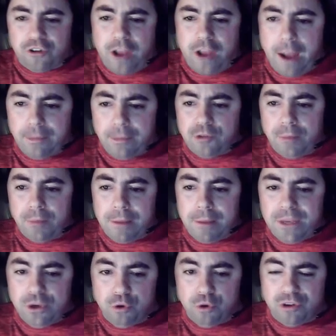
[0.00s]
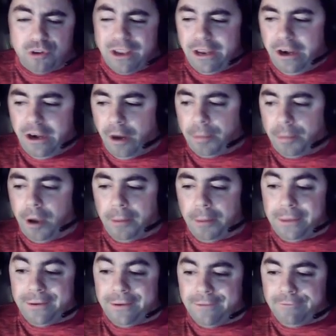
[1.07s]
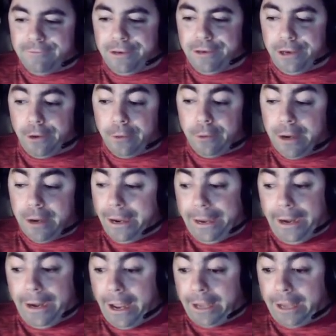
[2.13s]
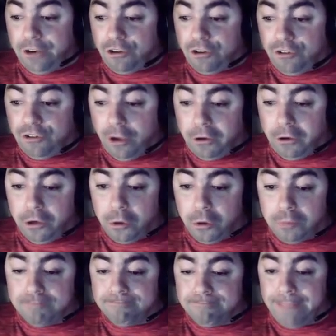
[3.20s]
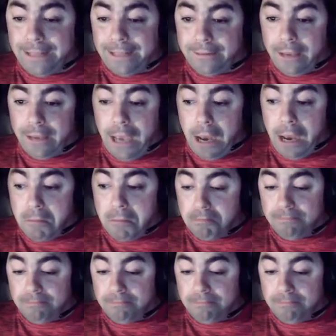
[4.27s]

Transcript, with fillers: and comments may be used in an upcoming video, and I can just tell you that the um,